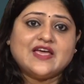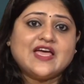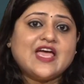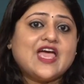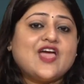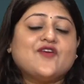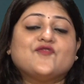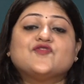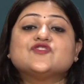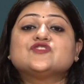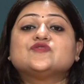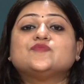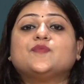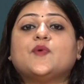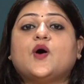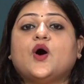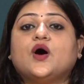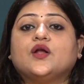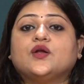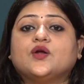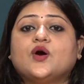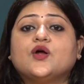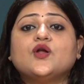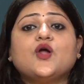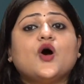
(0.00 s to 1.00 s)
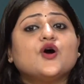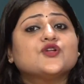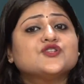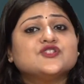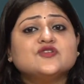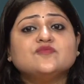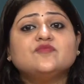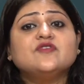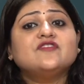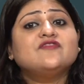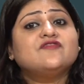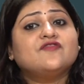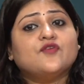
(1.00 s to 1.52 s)
He was born on
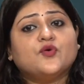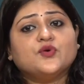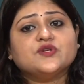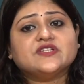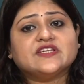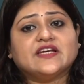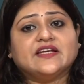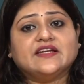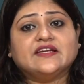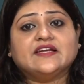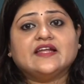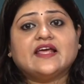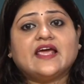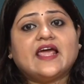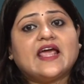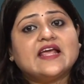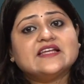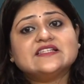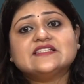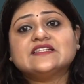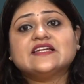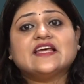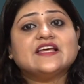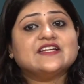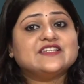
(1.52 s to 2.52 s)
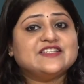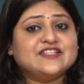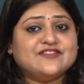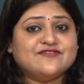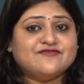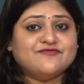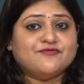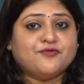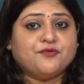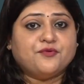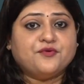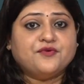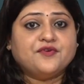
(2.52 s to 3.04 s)
October 14,
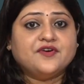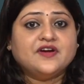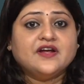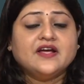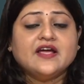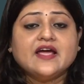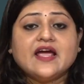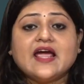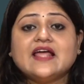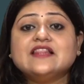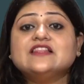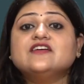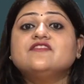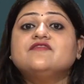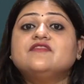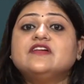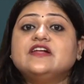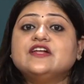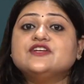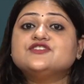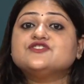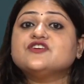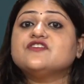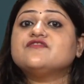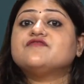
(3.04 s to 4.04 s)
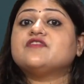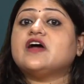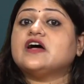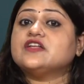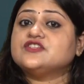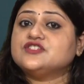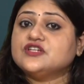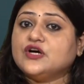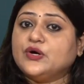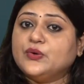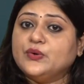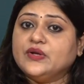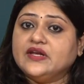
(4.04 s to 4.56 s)
1884, in the village of
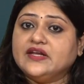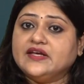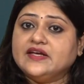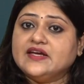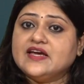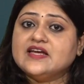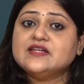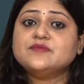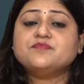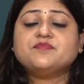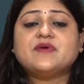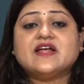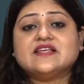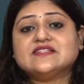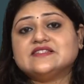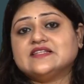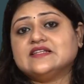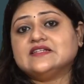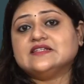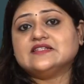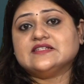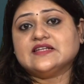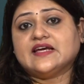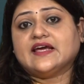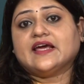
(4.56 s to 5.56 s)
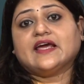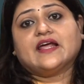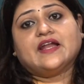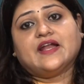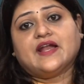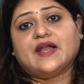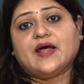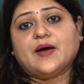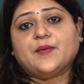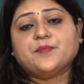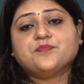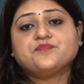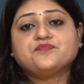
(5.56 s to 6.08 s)
Rajauli in present-day
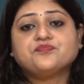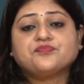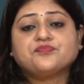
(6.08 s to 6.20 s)
India.